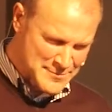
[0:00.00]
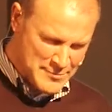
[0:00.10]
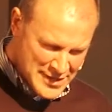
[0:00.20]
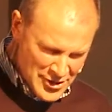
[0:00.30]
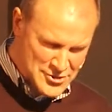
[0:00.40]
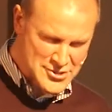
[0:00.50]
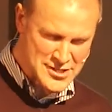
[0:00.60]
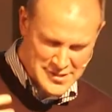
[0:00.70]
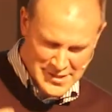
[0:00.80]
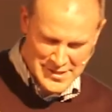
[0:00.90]
my
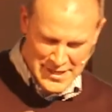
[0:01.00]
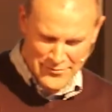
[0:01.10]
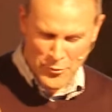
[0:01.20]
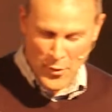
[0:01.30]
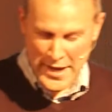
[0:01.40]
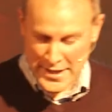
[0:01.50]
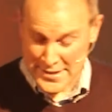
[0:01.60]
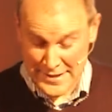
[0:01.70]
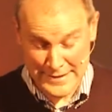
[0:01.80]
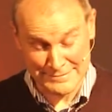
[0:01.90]
conscience is kind of awakened
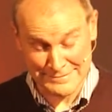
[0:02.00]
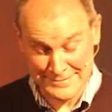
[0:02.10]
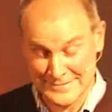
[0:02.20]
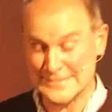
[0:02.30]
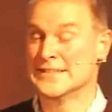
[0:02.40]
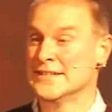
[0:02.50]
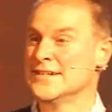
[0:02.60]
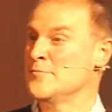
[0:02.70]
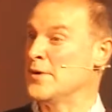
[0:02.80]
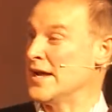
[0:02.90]
and I think, oh,
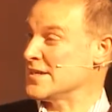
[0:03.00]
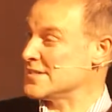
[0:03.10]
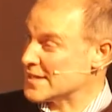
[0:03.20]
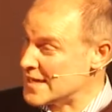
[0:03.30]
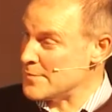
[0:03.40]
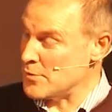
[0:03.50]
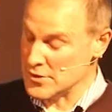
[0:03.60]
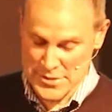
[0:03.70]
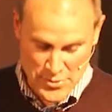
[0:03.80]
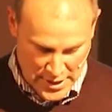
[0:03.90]
but actually I keep
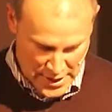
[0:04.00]
on doing